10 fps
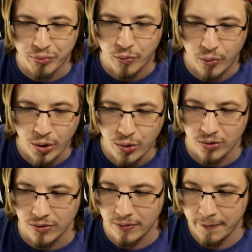
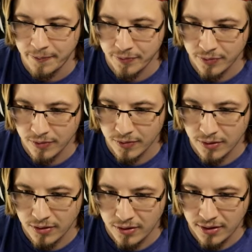brutal.
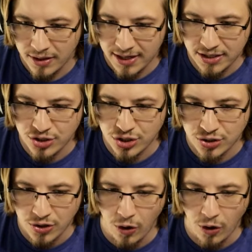It is so